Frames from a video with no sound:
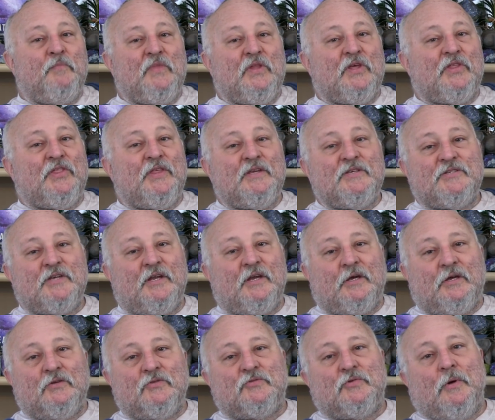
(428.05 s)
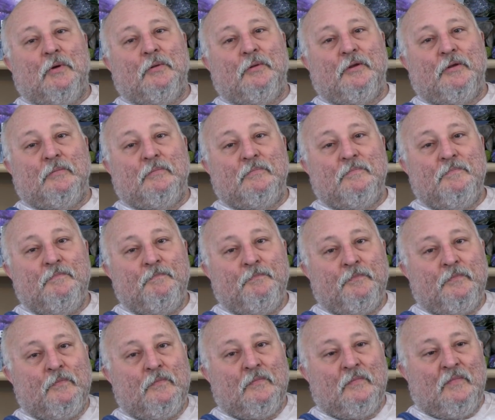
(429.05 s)
the things that are controlling them.
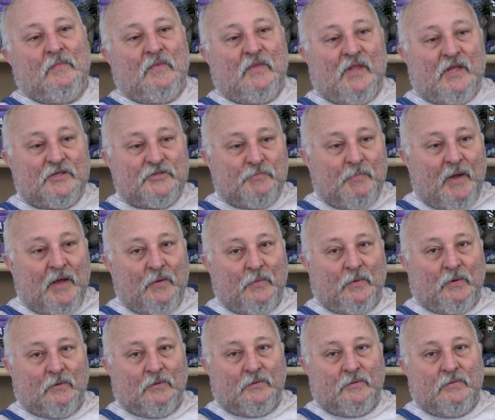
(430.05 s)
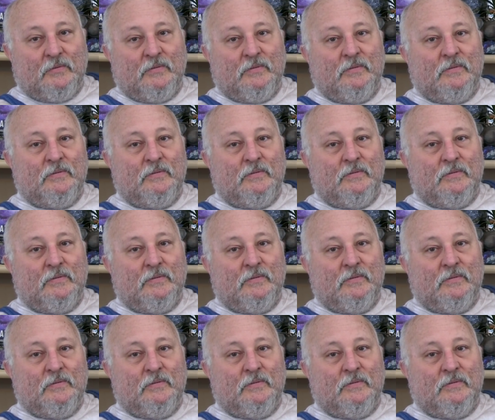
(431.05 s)
That's my world.